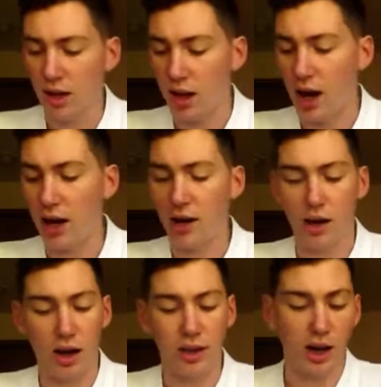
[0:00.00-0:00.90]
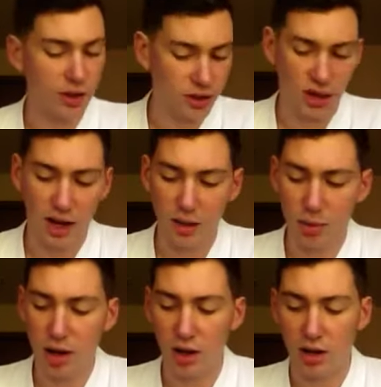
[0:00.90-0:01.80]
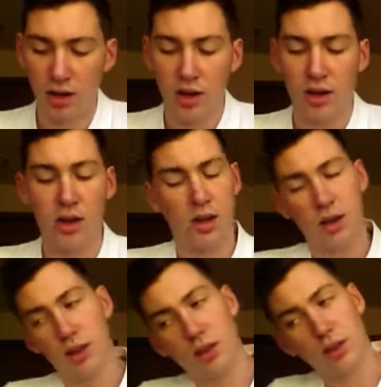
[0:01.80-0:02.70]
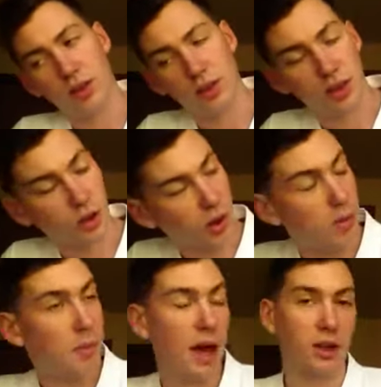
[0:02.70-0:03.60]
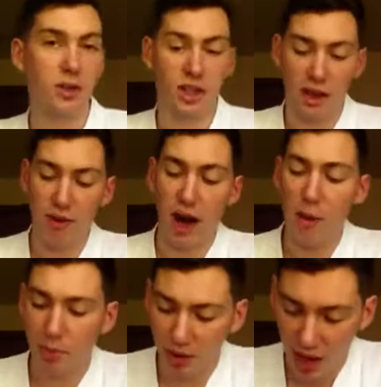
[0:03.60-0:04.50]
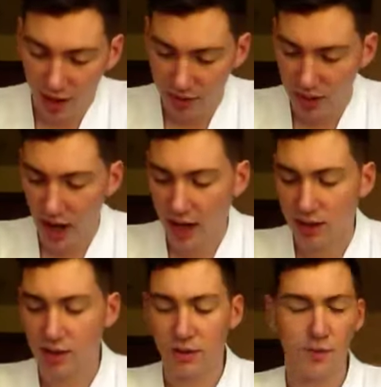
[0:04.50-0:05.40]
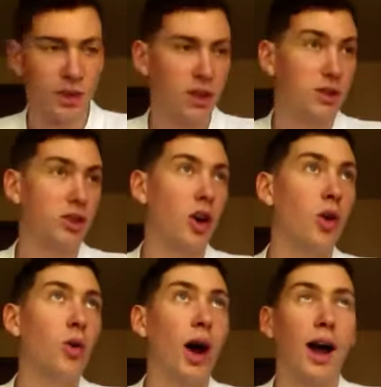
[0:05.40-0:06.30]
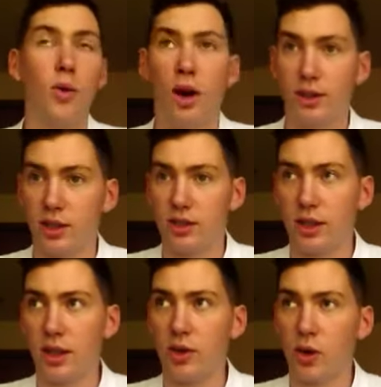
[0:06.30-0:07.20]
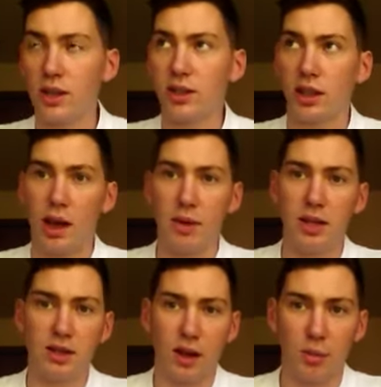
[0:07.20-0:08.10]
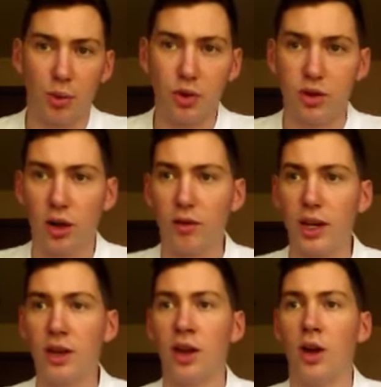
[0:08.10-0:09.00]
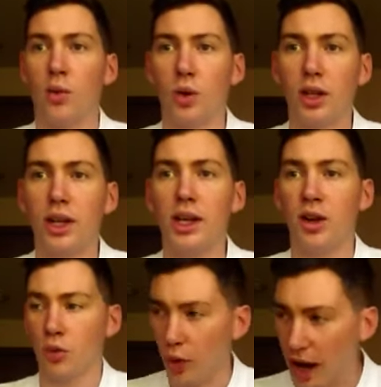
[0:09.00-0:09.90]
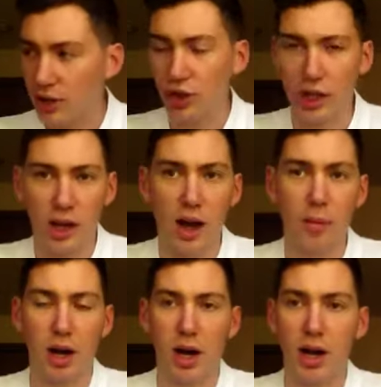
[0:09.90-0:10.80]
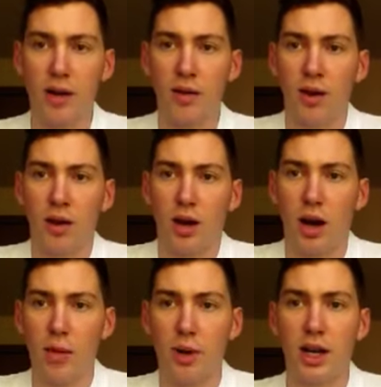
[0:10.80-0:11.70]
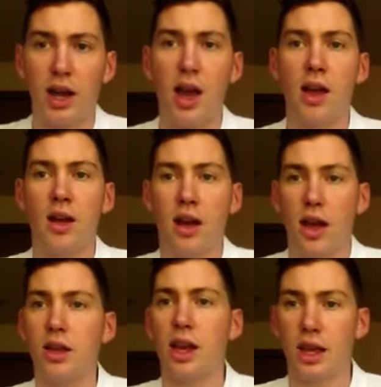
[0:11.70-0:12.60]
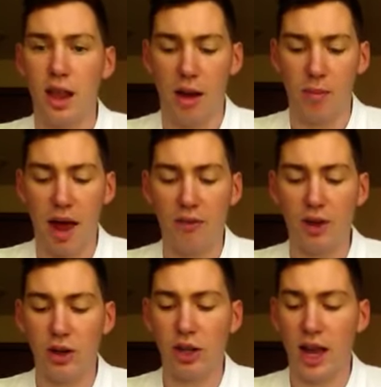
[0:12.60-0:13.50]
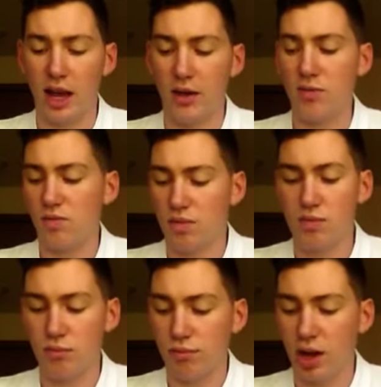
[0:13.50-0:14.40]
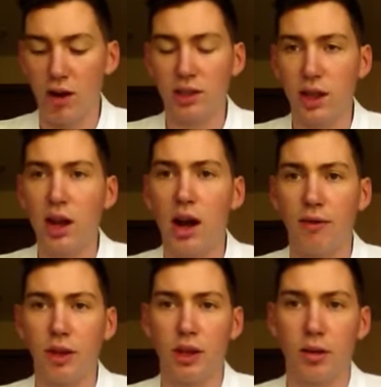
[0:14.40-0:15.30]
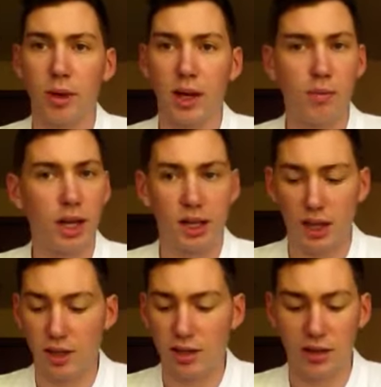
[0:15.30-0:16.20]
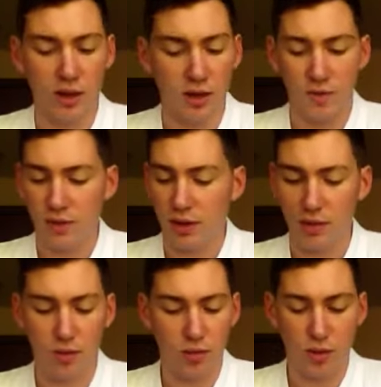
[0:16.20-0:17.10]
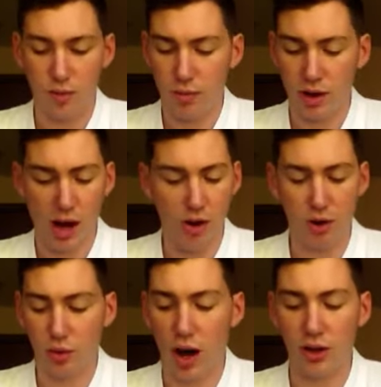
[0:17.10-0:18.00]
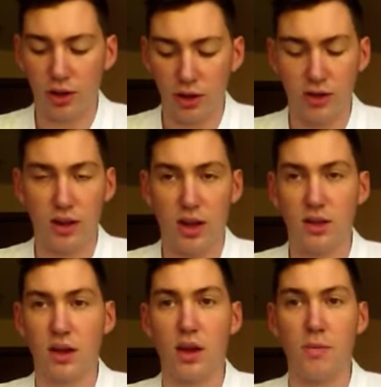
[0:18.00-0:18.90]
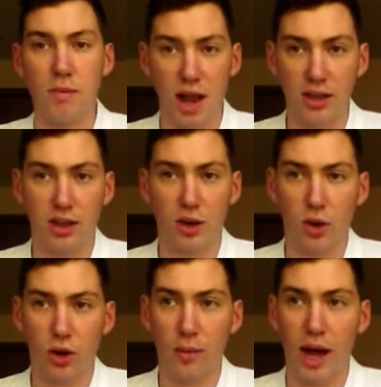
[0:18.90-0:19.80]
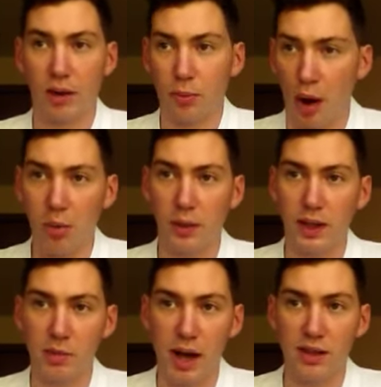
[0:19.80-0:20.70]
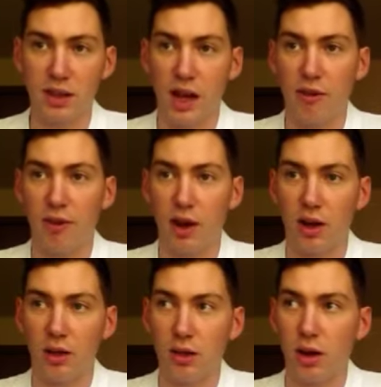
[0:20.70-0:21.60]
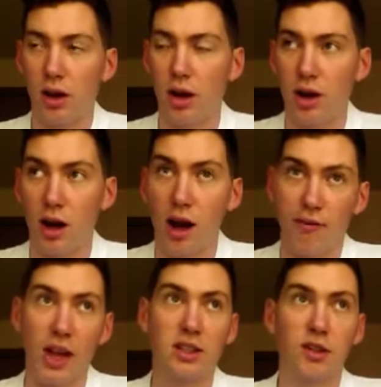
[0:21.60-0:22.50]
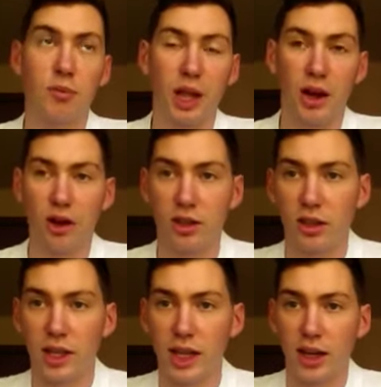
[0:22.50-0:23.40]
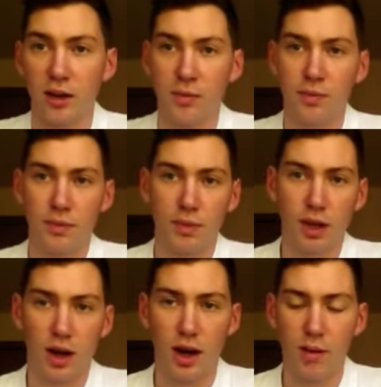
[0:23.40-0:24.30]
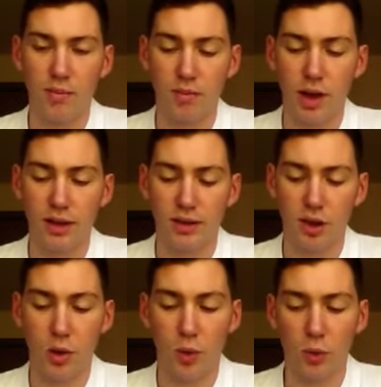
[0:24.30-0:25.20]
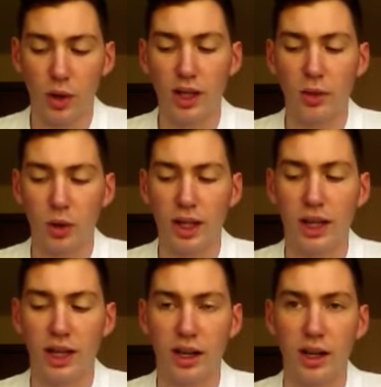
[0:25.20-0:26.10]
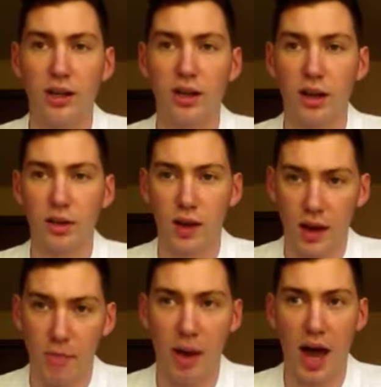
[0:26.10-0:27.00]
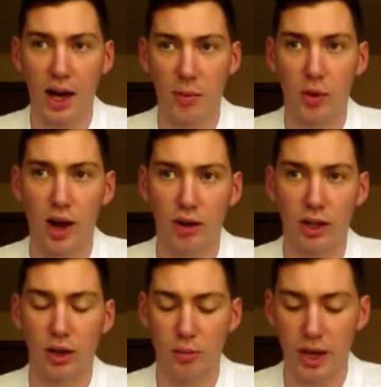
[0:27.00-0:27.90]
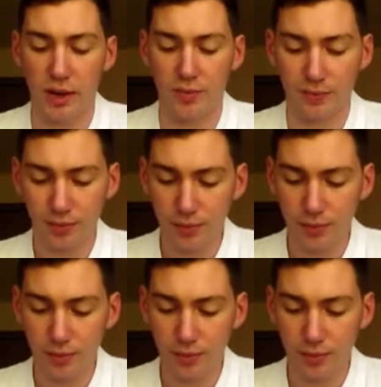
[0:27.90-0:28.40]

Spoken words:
On the other side of the ball, the Green Bay Packers give up a lot of sacks. So I want to see Chris Clemons and Bruce Irvin really ratchet it up on Monday and get in that backfield and tear his head off a little bit, because Aaron Rodgers is an amazing quarterback, probably the best NFL offensive player in the league. And so we're really, really going to need to bat him around a little bit.